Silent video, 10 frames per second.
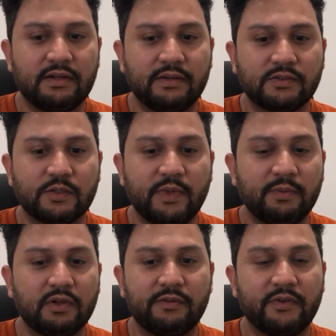So
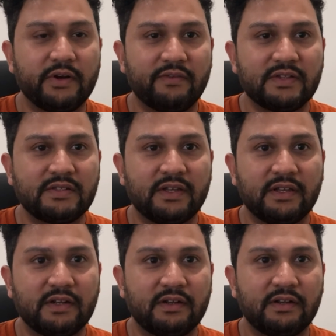people, if you're investing
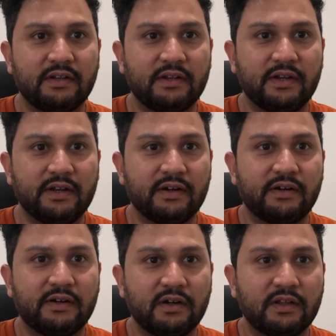in
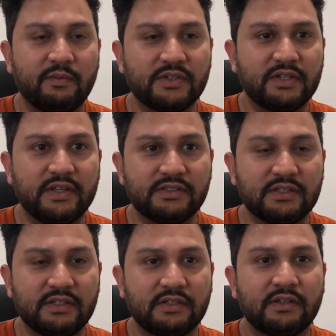internal combustion
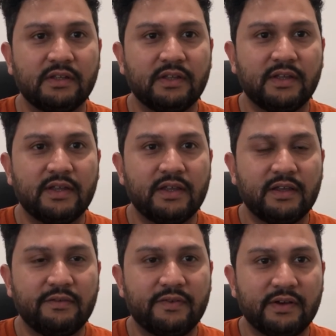engine,
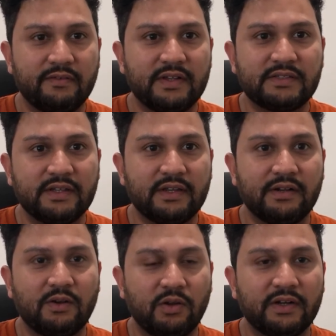if you're investing
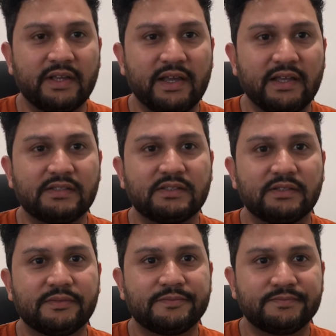in oil and gas,
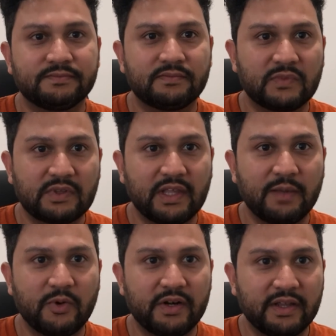think
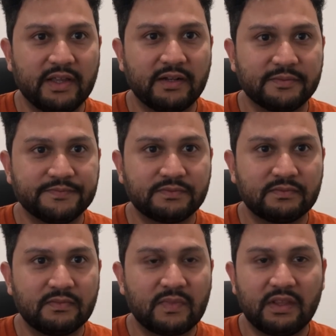about it again.
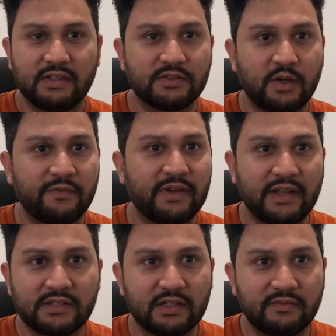This is not
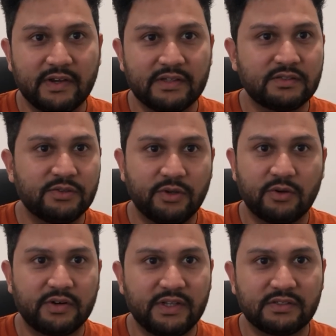financial advice. Do your
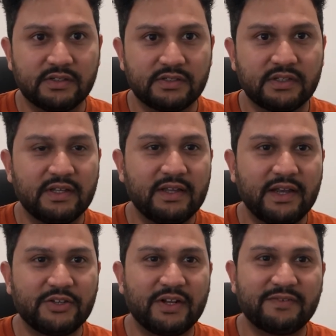own research. I
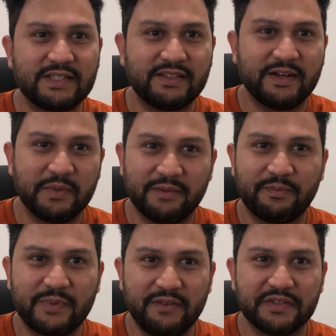should have said that in my
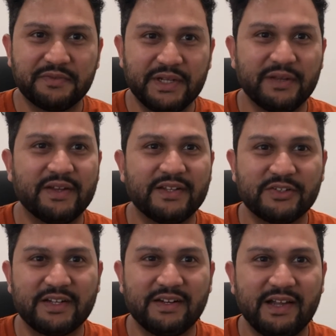previous video, and
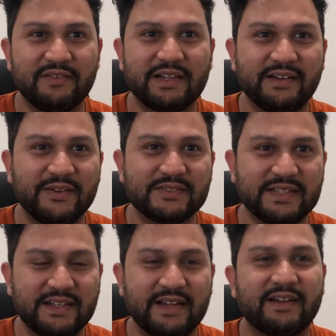I will continue to
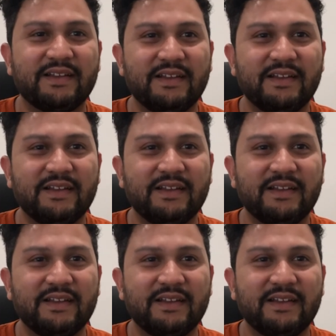say that.